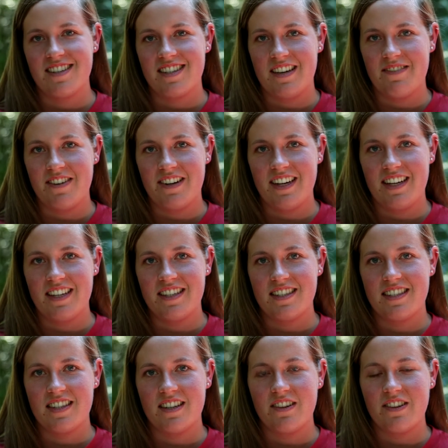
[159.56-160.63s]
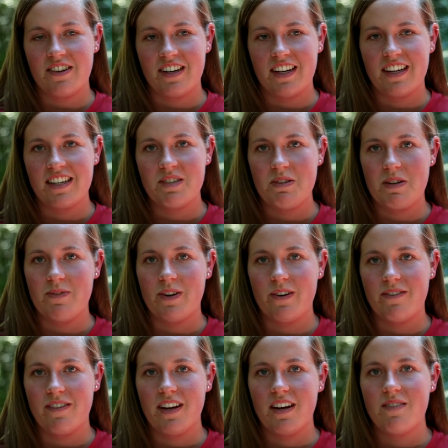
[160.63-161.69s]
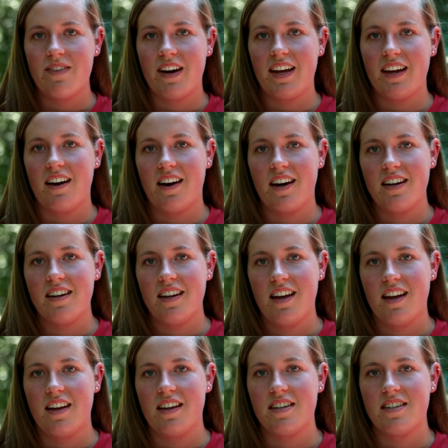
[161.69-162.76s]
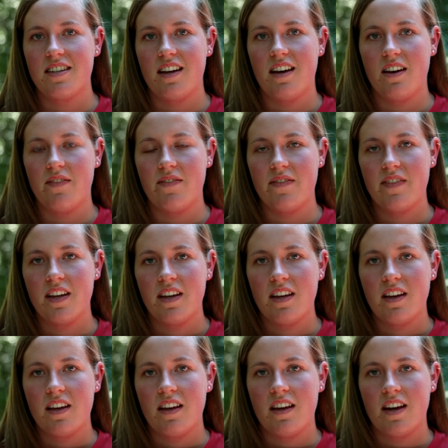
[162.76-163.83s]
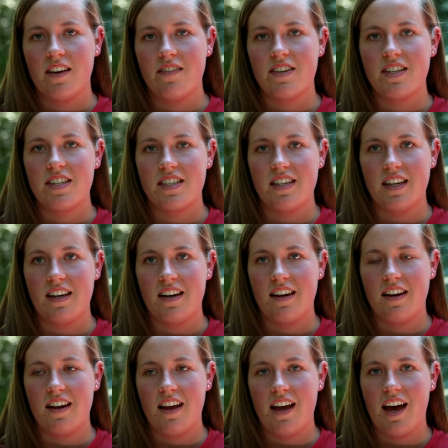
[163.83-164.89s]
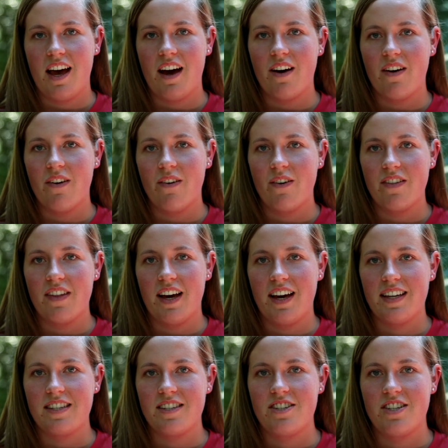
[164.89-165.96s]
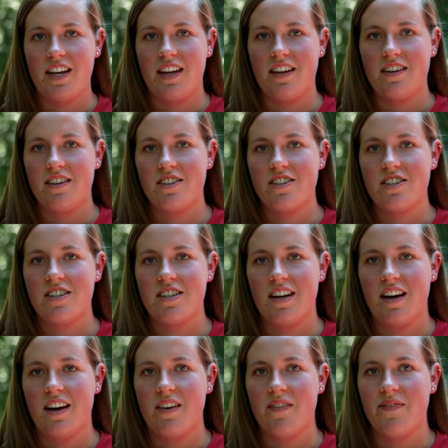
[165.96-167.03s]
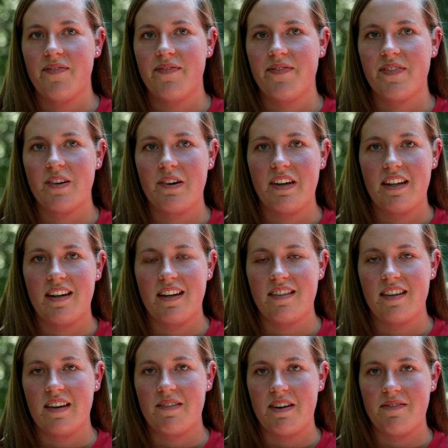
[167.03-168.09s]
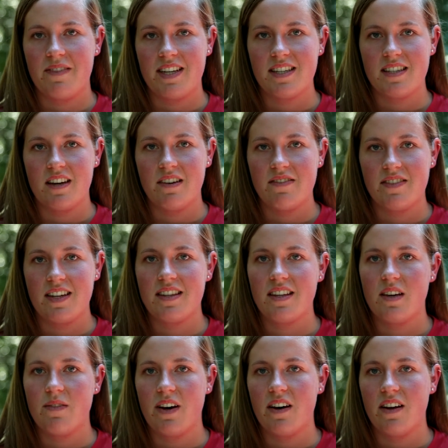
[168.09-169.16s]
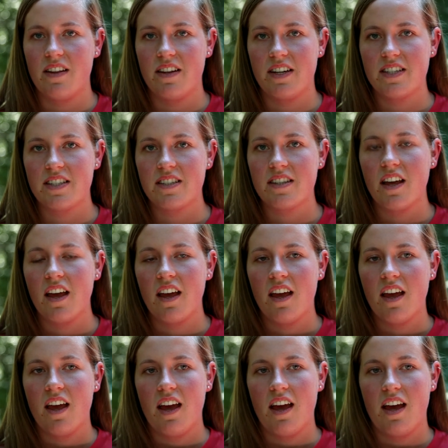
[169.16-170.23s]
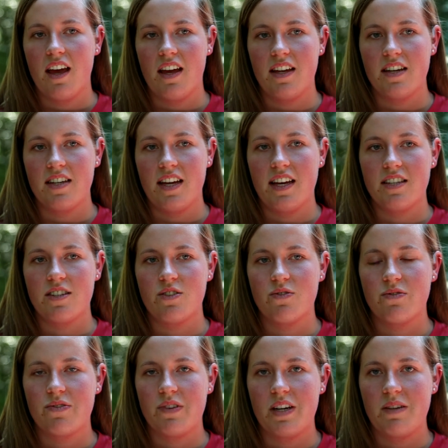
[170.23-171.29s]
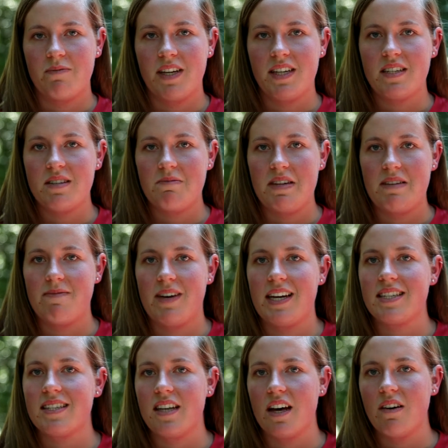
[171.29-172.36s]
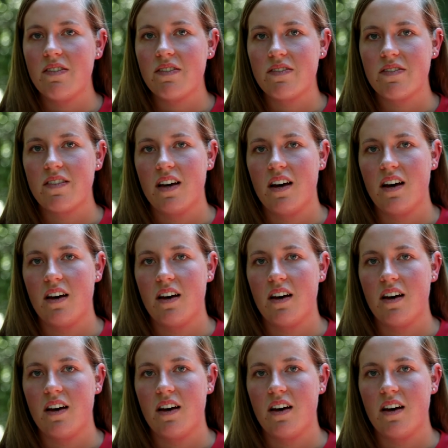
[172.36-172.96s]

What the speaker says: this summer is learning to be motivated by God, and I've just seen how that has changed the way that I think about myself and I think about others, and has freed me to be myself